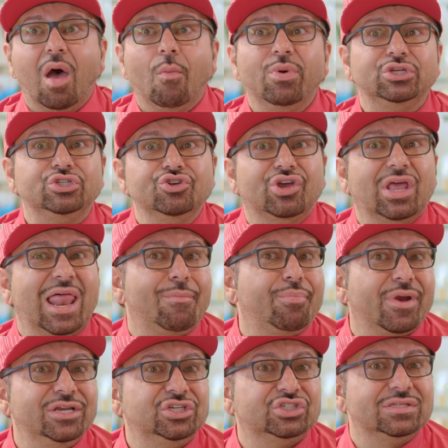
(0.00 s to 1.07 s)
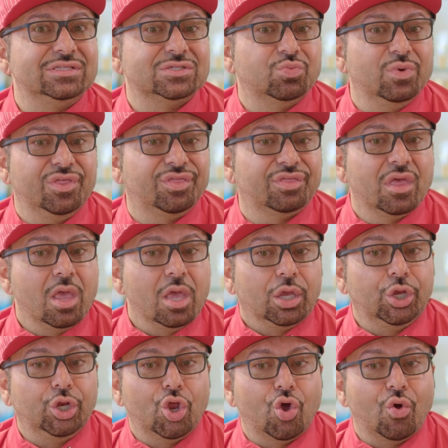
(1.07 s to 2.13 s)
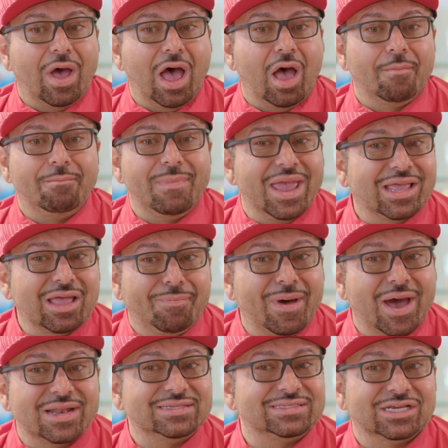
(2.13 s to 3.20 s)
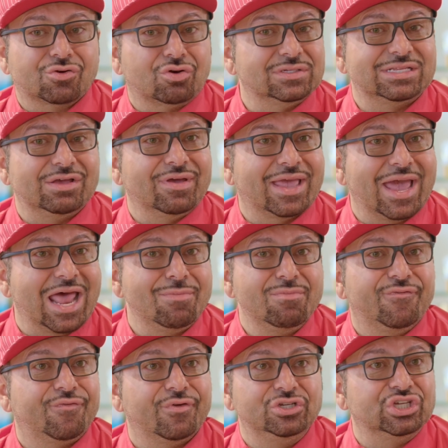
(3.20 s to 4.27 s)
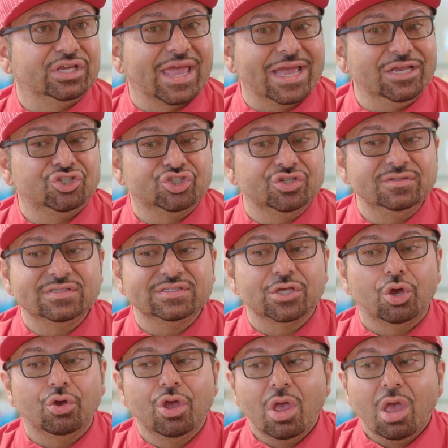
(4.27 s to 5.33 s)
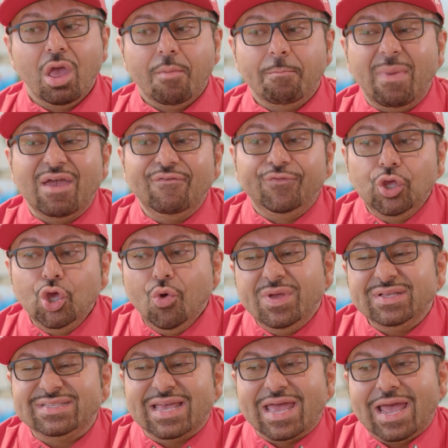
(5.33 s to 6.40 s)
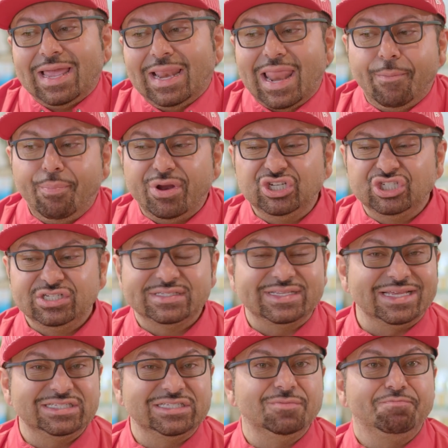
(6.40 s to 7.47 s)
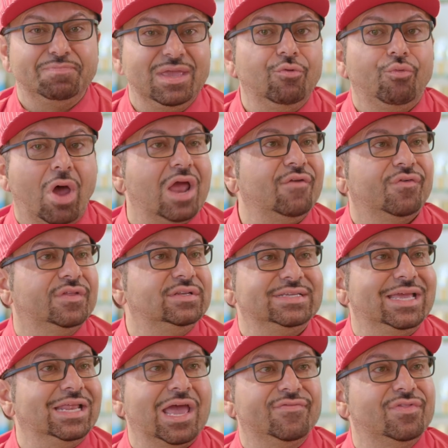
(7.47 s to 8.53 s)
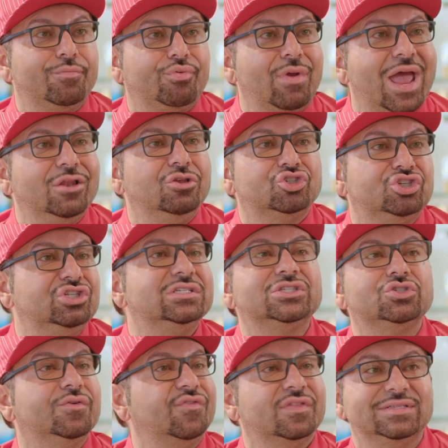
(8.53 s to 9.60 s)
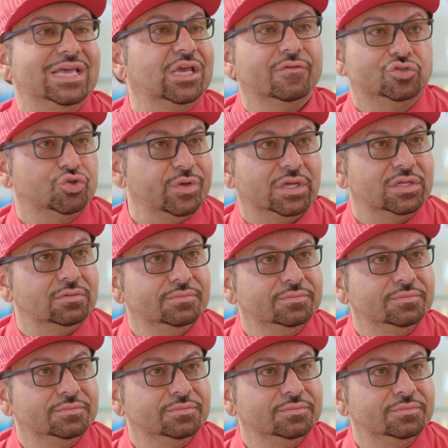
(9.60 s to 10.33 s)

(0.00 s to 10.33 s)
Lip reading: We do collaborations with, makeup artists across our academy for education. So my view is that a collaboration just has to be right for the DNA of the brand. You shouldn't just do it for the sake of doing it.